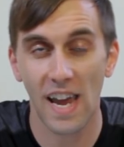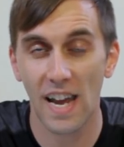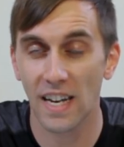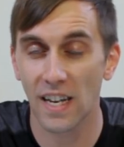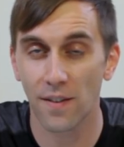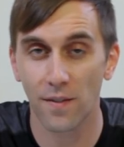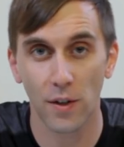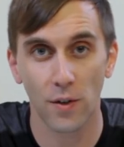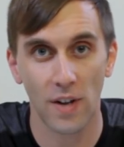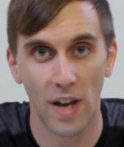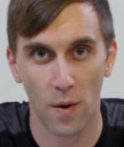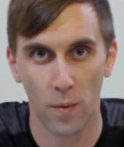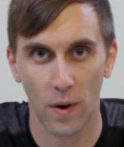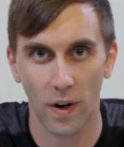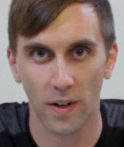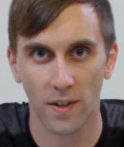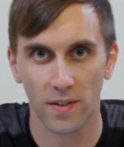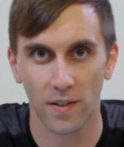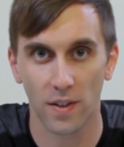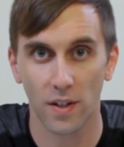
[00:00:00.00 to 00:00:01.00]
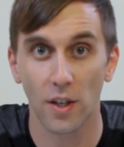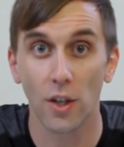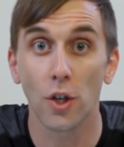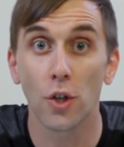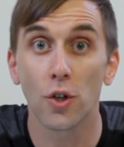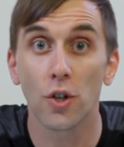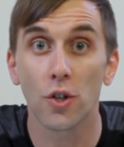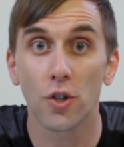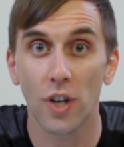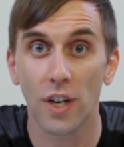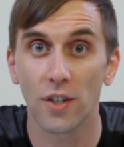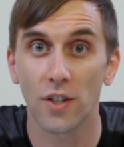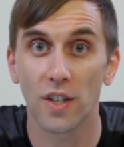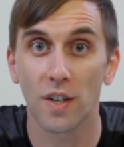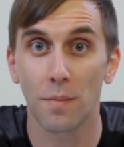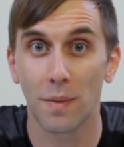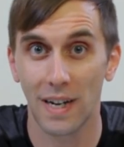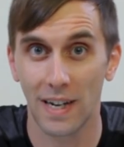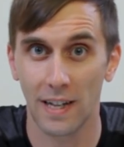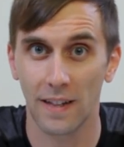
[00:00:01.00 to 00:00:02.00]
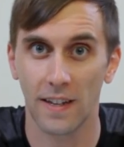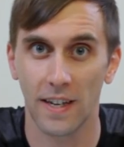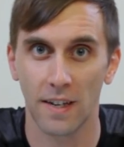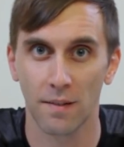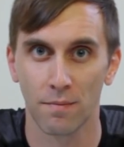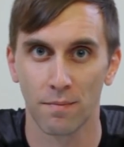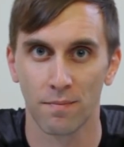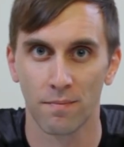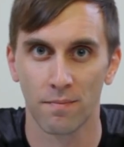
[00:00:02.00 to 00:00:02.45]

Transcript: any of your networks, you should change it immediately.